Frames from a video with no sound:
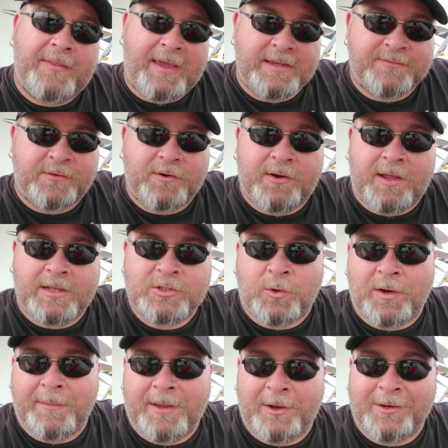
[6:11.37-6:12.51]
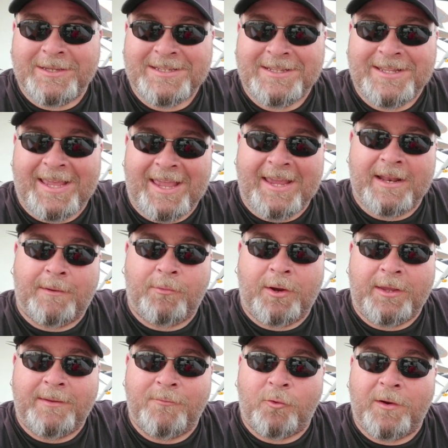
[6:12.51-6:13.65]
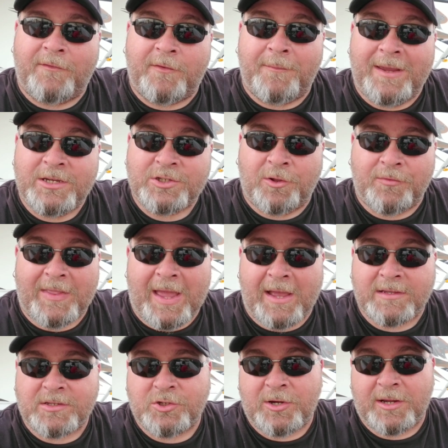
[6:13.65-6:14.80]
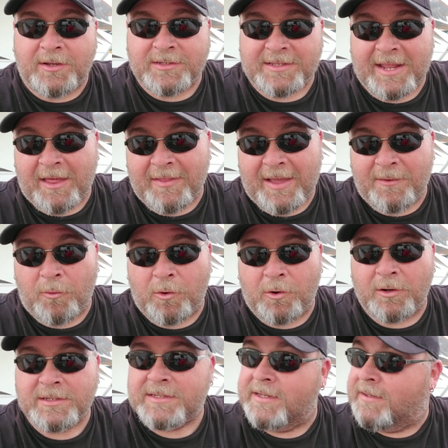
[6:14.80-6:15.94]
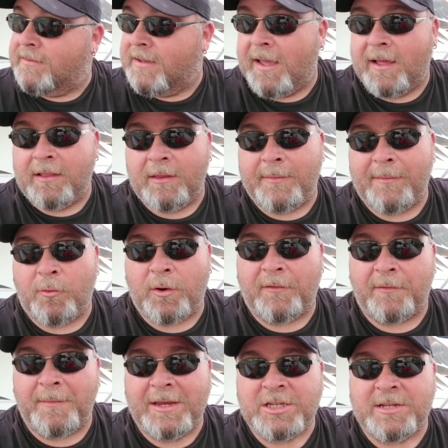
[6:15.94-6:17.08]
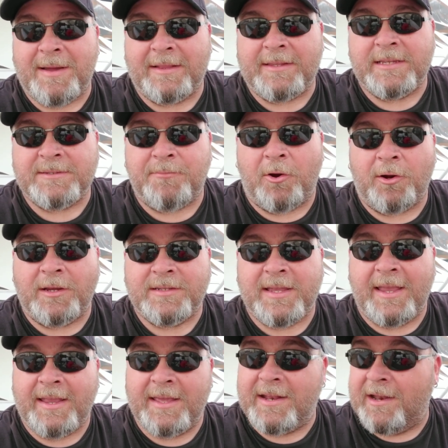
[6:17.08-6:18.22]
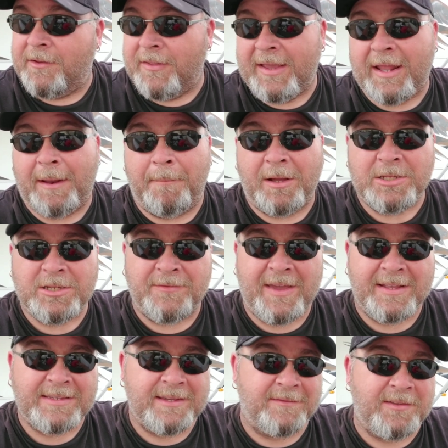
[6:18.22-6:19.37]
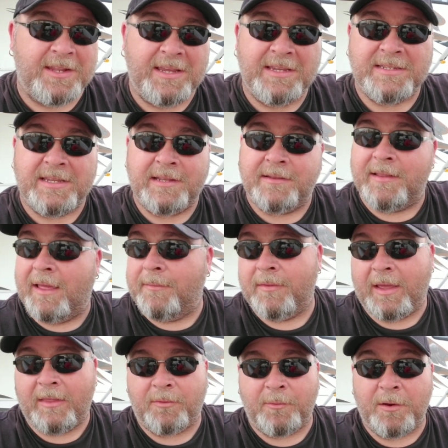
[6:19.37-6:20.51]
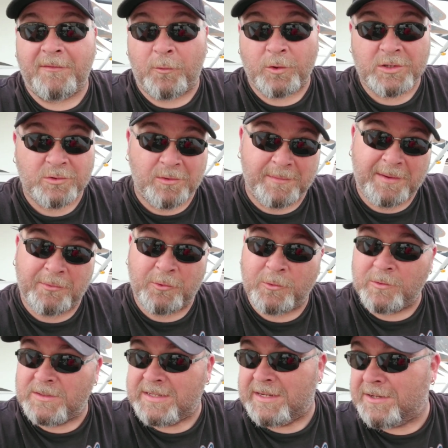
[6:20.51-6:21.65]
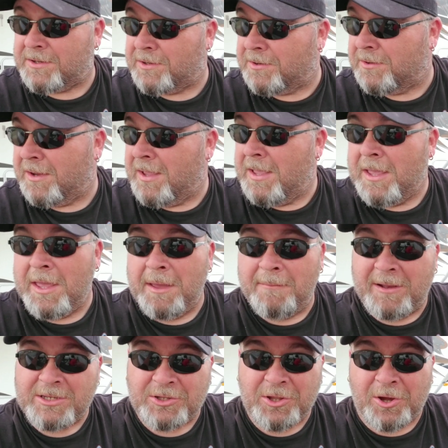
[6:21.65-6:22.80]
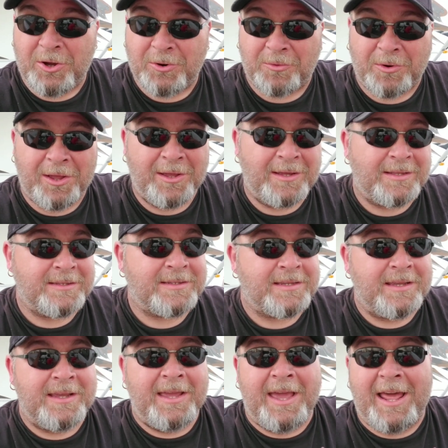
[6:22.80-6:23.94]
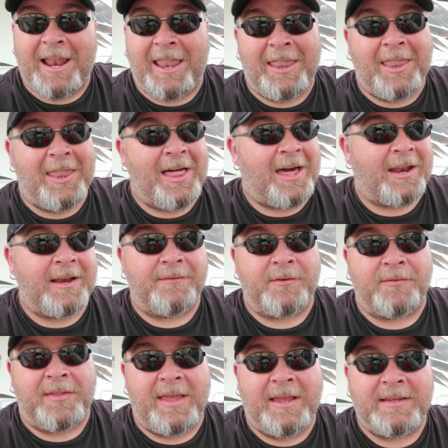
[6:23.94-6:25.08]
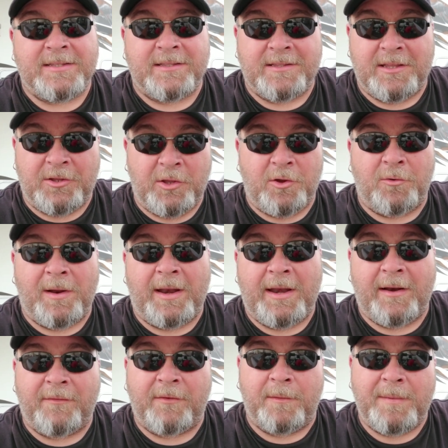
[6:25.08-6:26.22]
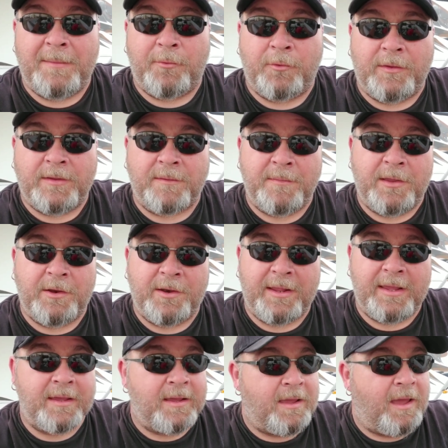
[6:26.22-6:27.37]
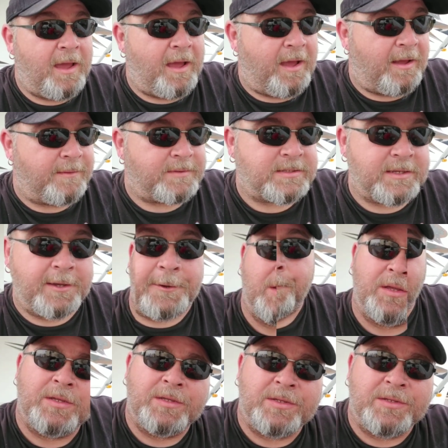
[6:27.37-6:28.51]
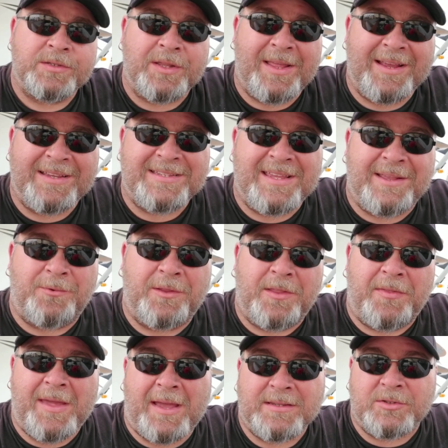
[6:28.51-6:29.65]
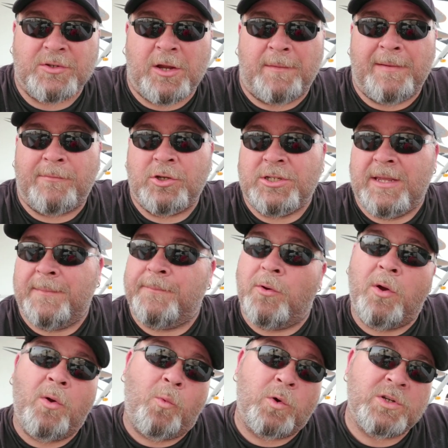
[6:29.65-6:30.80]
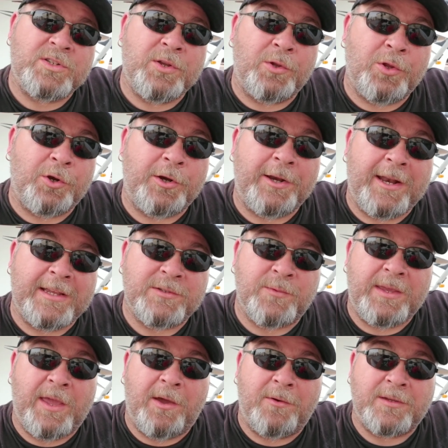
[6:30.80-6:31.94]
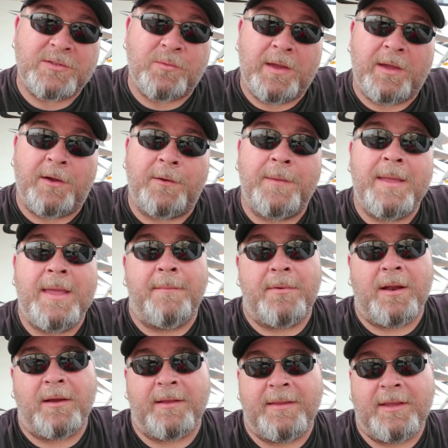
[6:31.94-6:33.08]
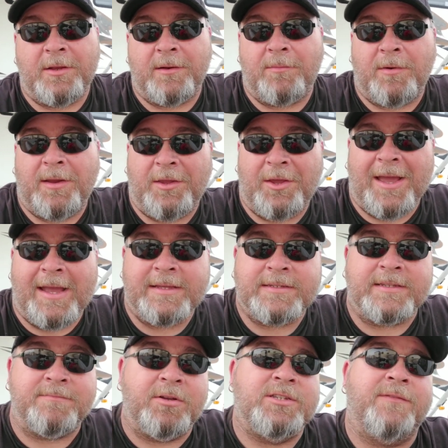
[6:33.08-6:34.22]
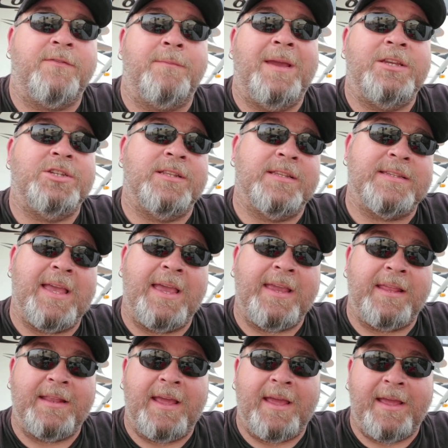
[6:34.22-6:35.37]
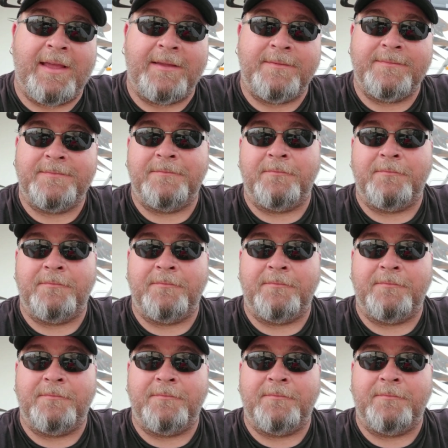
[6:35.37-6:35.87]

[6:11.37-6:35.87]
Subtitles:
thanks for joining me on this today, and I'll bring you more information on 1,000 Trails and how that works, and a little bit more information about this park as I get it. I know they got a bunch of activities and like 3 or 4 swimming pools here, a bunch of dog runs, and a lot of different things to do around here for the people in the community. So like I said, with a 1,000 Trail membership, we're still learning as we go as well, but I'll continue to bring you guys as much information as I can